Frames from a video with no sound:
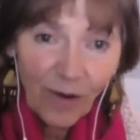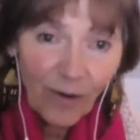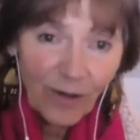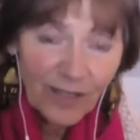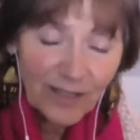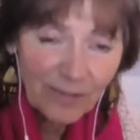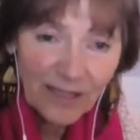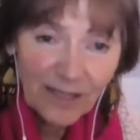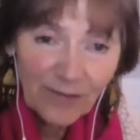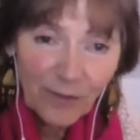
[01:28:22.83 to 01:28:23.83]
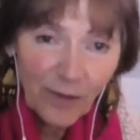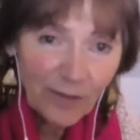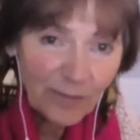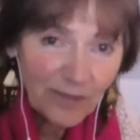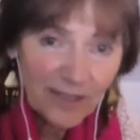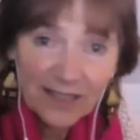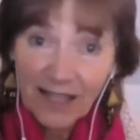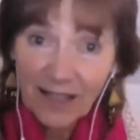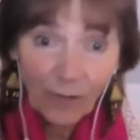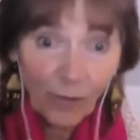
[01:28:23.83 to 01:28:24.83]
or Sabine, if you want to present
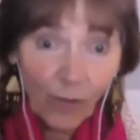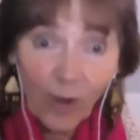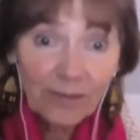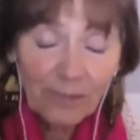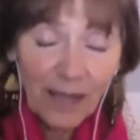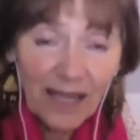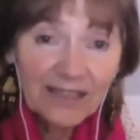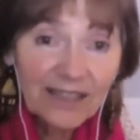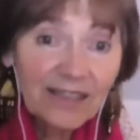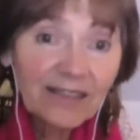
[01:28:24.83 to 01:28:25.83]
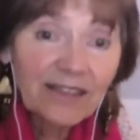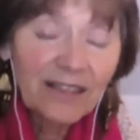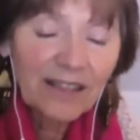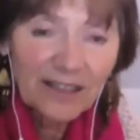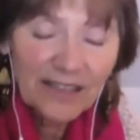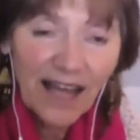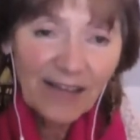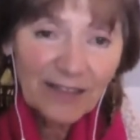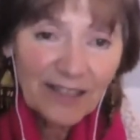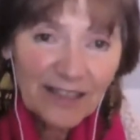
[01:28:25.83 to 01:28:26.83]
like one painting to have
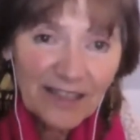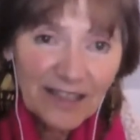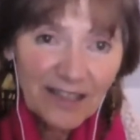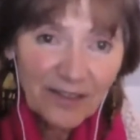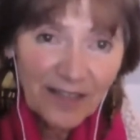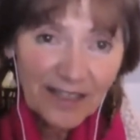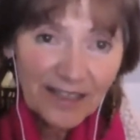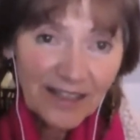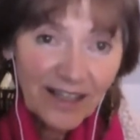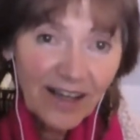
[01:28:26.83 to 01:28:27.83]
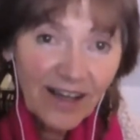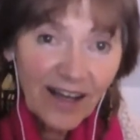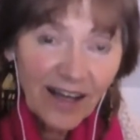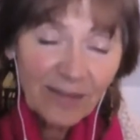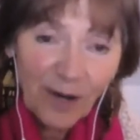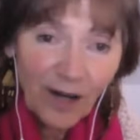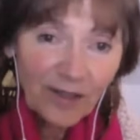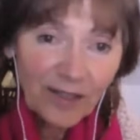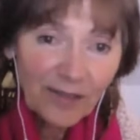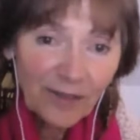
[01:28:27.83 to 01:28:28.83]
us consider it. And
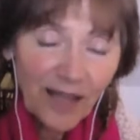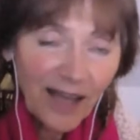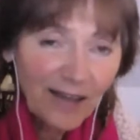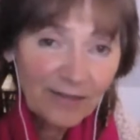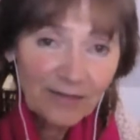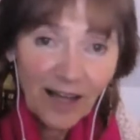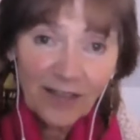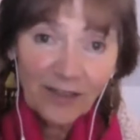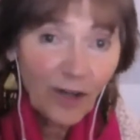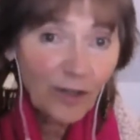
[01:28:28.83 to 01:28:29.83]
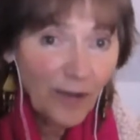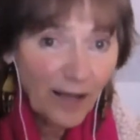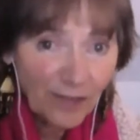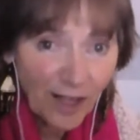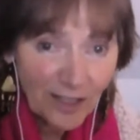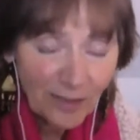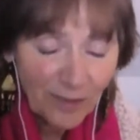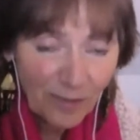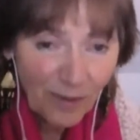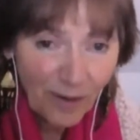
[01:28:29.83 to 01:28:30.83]
Margaret, if you have, I know you have lots
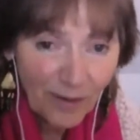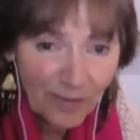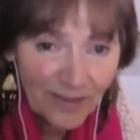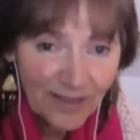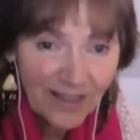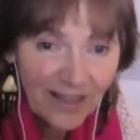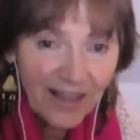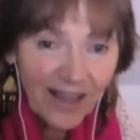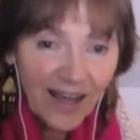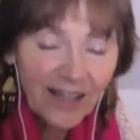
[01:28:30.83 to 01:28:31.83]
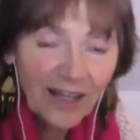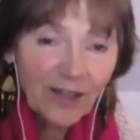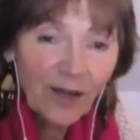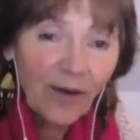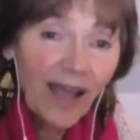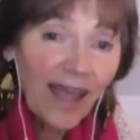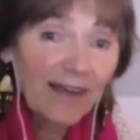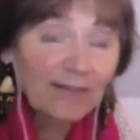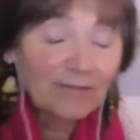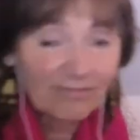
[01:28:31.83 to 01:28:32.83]
more poems, and I know I
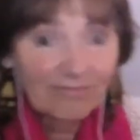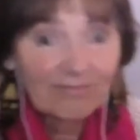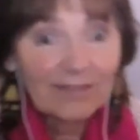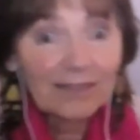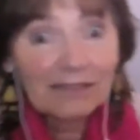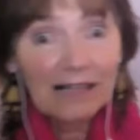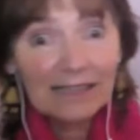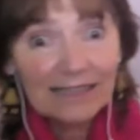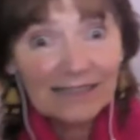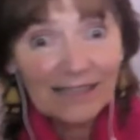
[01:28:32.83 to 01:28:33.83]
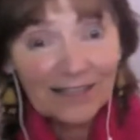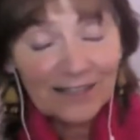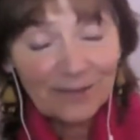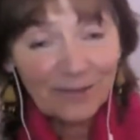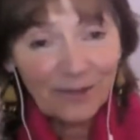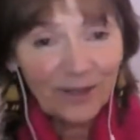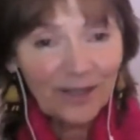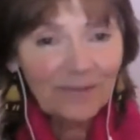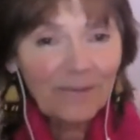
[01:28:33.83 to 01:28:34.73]
have lots and lots more.